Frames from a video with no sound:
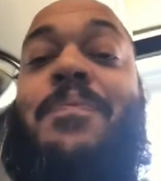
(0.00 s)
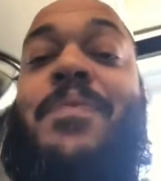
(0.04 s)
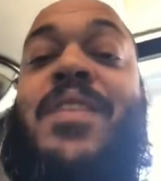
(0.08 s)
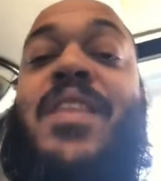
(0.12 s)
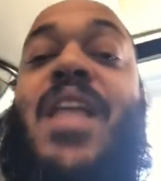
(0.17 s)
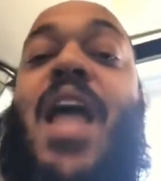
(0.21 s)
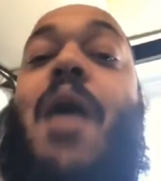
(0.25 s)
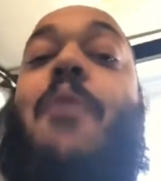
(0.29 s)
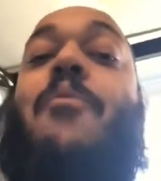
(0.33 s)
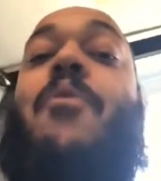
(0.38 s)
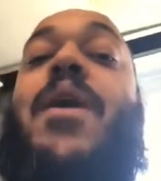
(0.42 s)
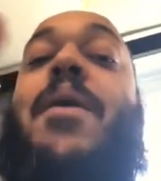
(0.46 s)

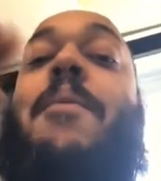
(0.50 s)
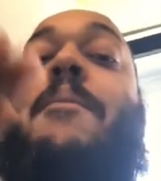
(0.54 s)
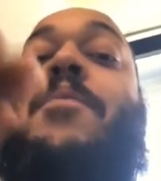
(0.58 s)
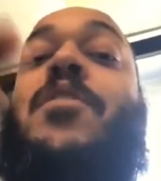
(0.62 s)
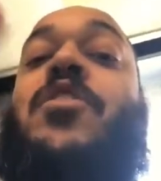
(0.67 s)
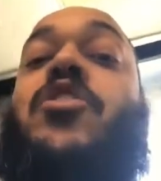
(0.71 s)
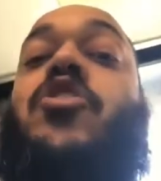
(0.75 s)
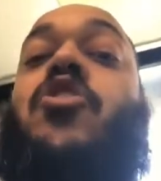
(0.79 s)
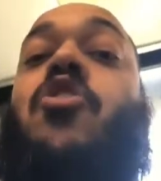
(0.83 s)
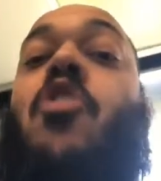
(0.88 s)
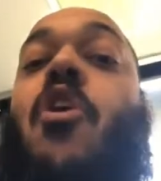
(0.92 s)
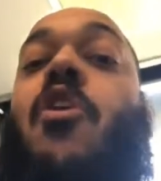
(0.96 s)
That way
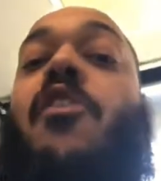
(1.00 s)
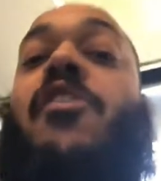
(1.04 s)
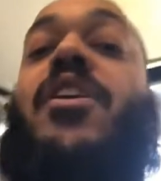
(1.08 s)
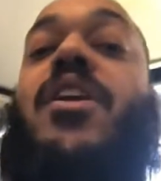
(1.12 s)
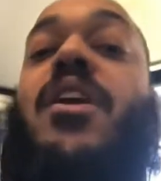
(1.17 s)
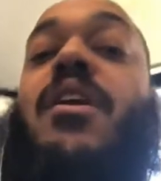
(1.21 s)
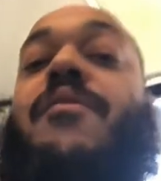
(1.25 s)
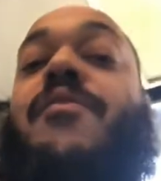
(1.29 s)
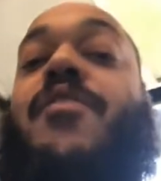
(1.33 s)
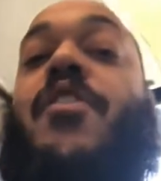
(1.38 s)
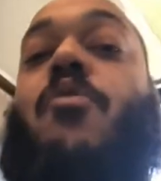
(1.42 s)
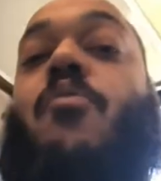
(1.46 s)
majority
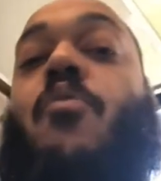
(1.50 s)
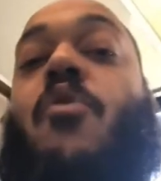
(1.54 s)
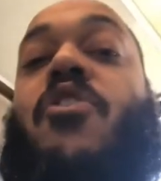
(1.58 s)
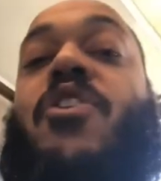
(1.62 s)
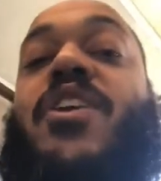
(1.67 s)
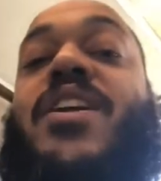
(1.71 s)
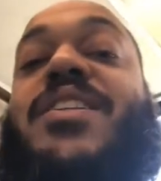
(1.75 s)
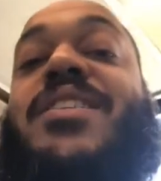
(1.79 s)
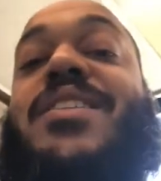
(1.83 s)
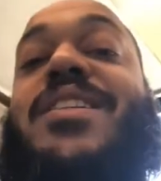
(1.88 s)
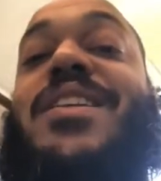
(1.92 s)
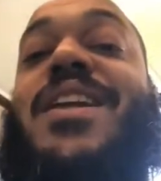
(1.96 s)
of your work
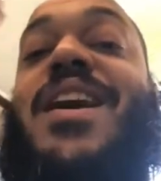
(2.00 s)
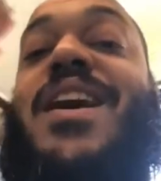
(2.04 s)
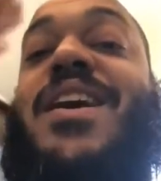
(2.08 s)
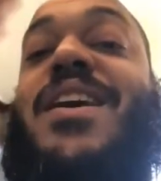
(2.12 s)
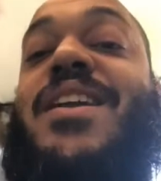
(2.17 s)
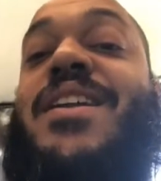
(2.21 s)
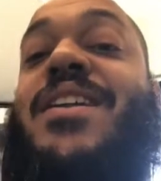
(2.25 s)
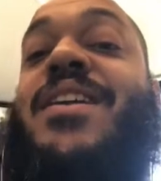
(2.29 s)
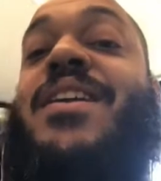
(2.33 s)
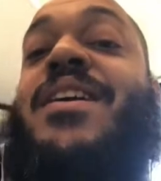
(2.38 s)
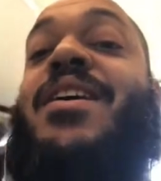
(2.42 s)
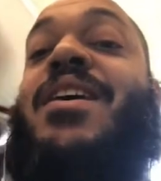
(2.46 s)
is done
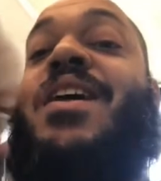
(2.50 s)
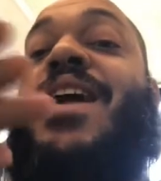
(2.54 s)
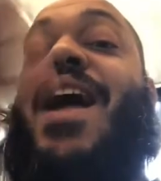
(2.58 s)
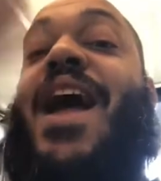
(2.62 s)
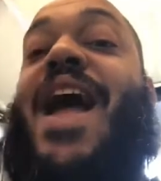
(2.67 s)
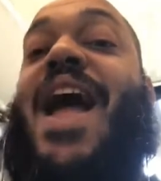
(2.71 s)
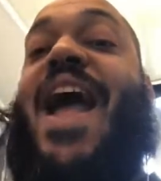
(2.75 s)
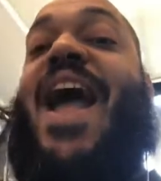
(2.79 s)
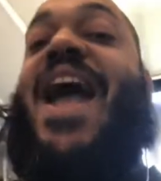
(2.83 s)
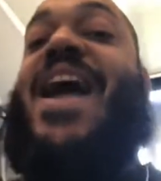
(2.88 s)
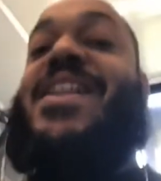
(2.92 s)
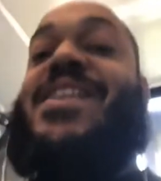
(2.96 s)

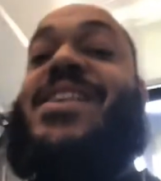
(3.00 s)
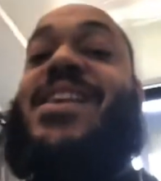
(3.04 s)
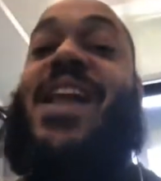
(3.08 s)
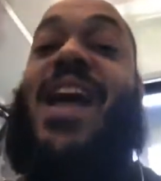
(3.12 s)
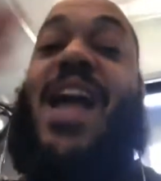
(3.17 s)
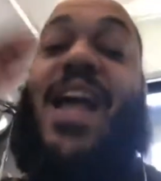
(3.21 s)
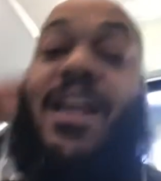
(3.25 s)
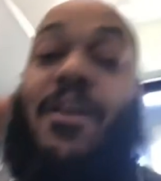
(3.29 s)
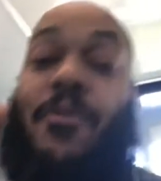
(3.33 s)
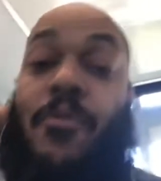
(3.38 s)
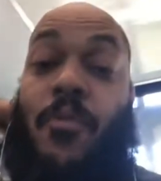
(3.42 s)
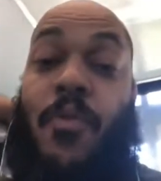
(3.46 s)
at
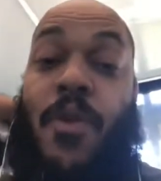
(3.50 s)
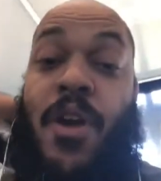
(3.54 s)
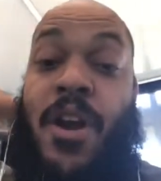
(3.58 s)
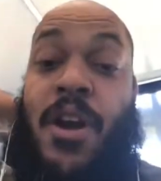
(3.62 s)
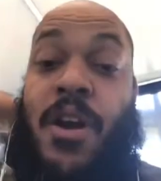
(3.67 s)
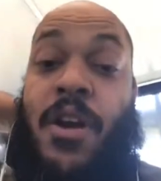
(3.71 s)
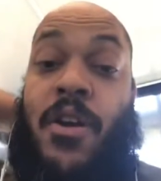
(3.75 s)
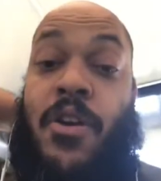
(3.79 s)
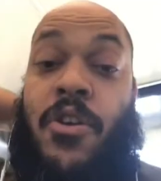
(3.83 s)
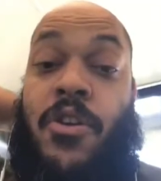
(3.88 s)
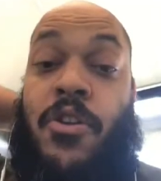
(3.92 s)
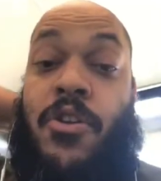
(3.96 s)
night,
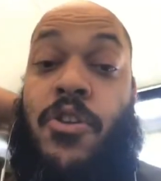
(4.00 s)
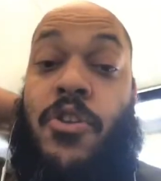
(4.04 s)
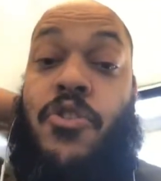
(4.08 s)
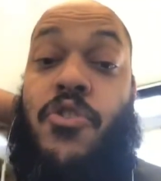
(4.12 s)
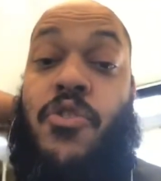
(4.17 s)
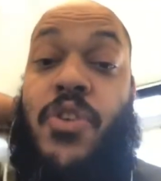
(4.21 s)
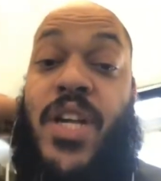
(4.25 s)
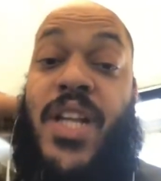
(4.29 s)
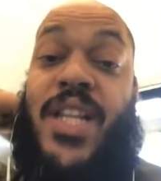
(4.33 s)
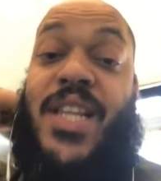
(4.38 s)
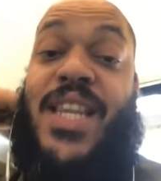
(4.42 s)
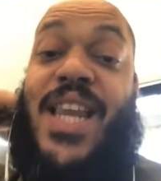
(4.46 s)
where you
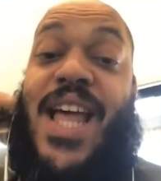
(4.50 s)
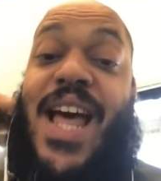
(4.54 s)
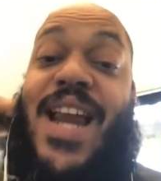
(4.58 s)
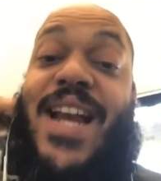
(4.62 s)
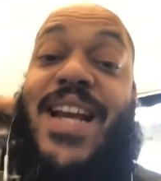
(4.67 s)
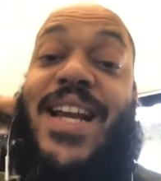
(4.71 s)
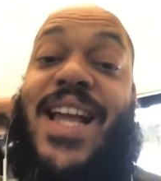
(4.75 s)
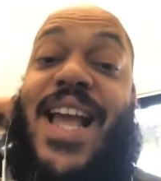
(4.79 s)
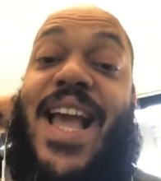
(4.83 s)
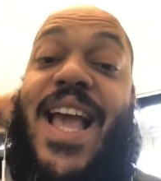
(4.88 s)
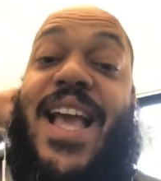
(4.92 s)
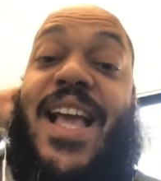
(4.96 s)
can
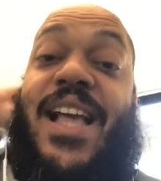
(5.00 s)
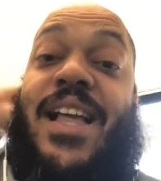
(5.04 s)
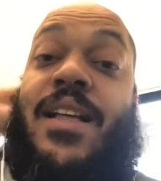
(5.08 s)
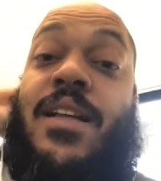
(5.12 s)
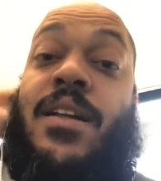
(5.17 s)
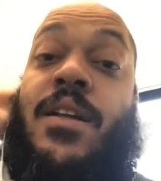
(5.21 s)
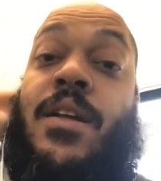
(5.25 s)
dedicate